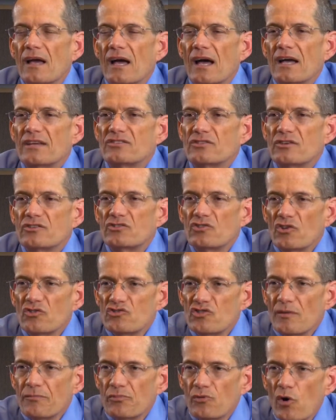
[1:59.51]
As an
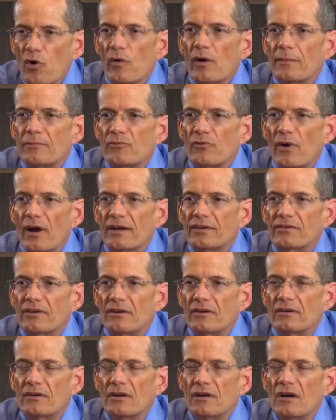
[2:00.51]
Associate Program
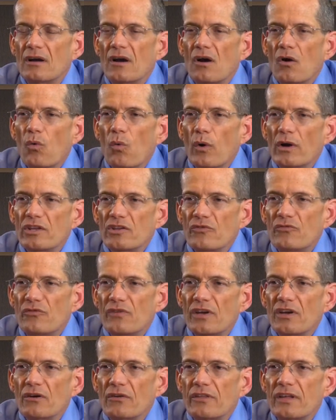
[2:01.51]
Director, what do you
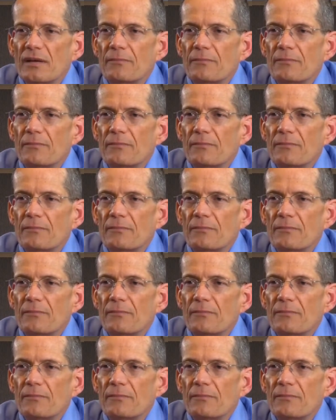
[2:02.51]
feel the